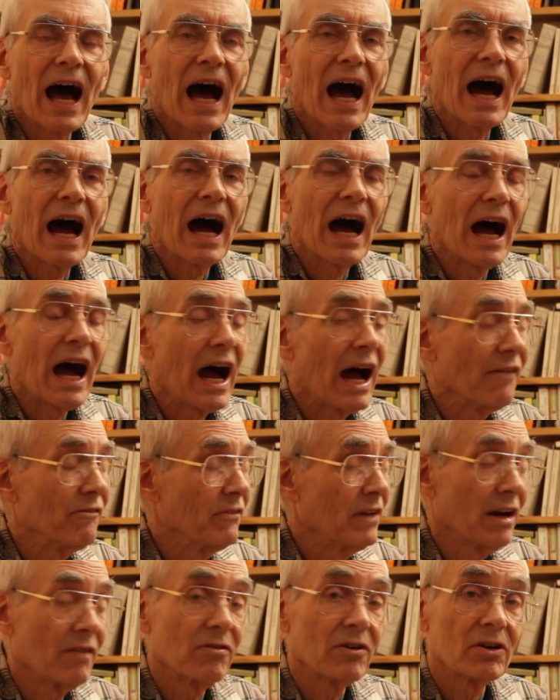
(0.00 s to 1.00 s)
I've
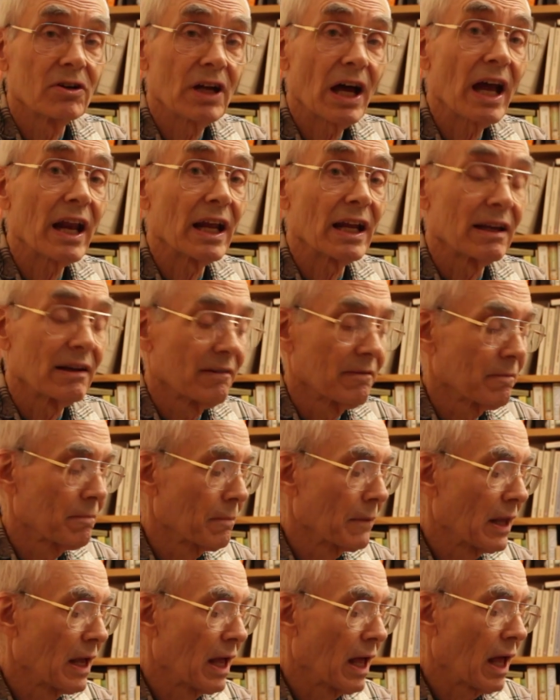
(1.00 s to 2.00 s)
never done it.
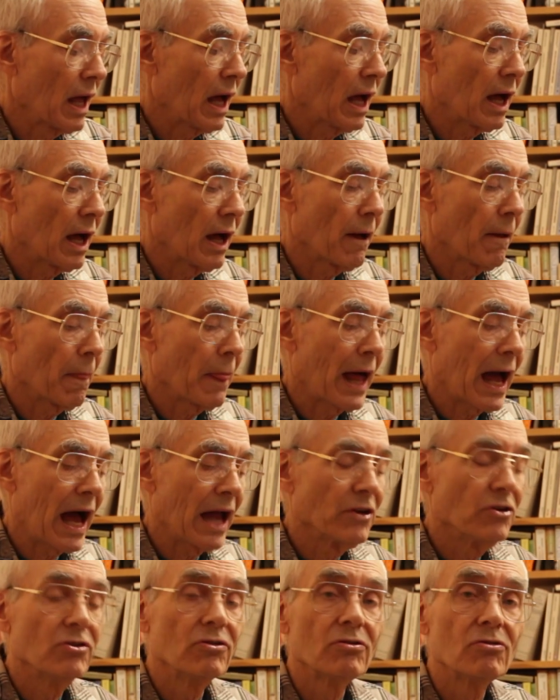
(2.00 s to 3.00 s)

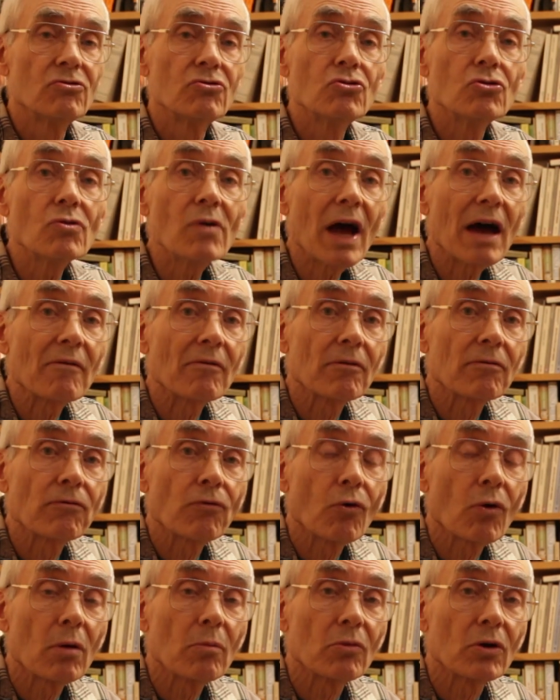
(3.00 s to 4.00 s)
I do have a
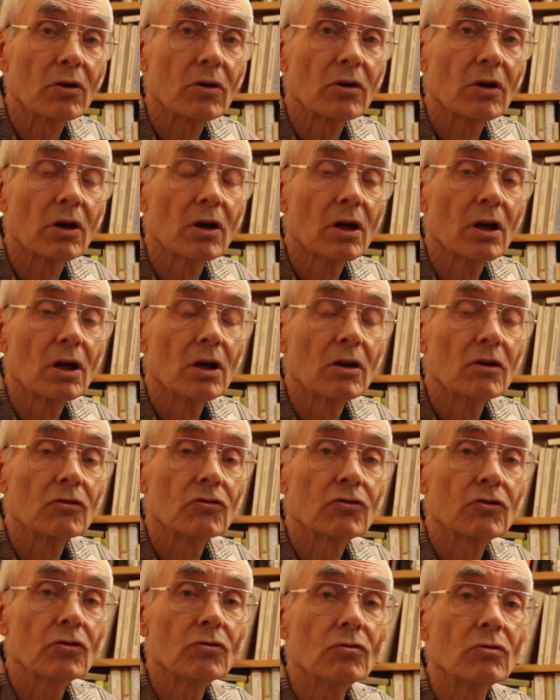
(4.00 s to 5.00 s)
former
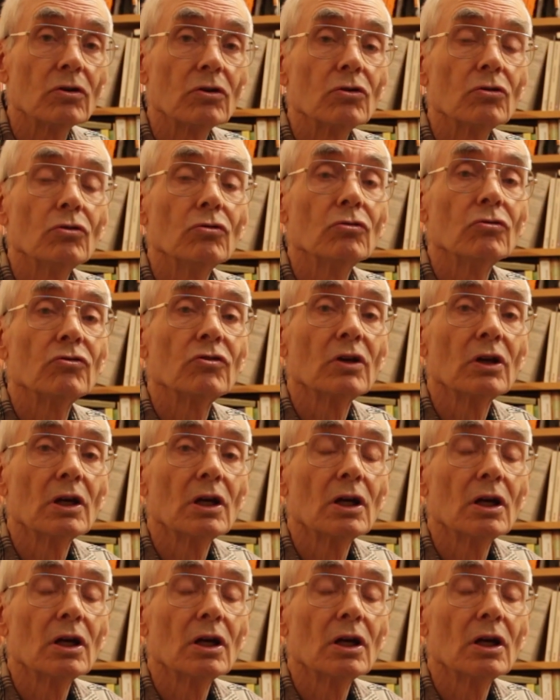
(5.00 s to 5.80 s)
student whose